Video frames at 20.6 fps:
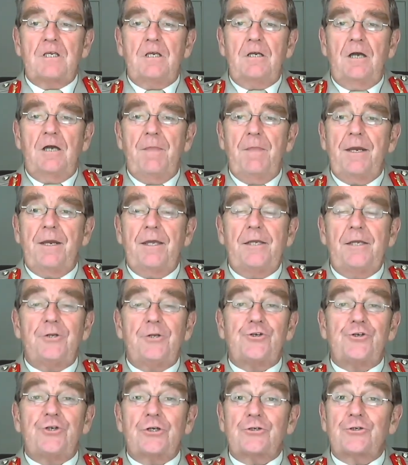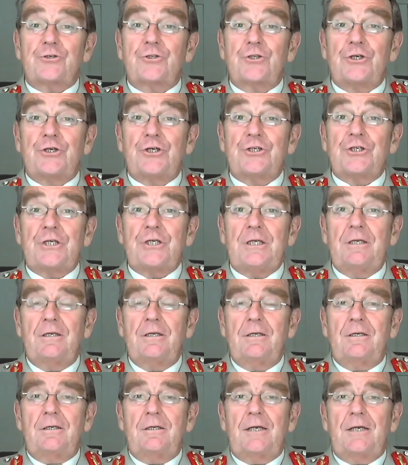And then, aged just 30,
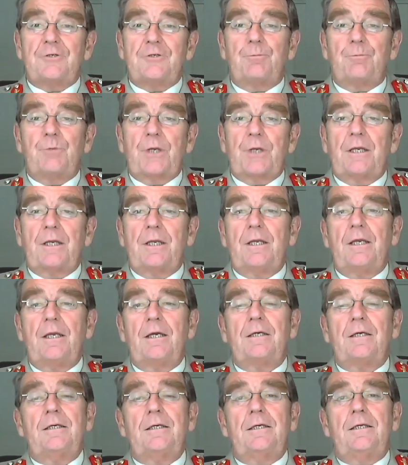as a brigadier,